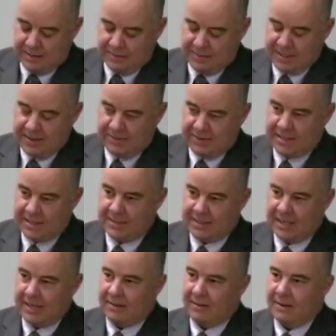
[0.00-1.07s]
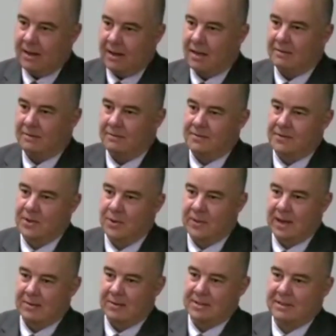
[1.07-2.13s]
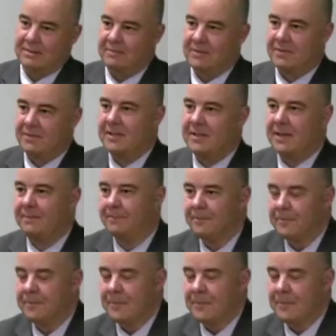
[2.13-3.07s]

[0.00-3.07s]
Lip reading: 17 of 2015.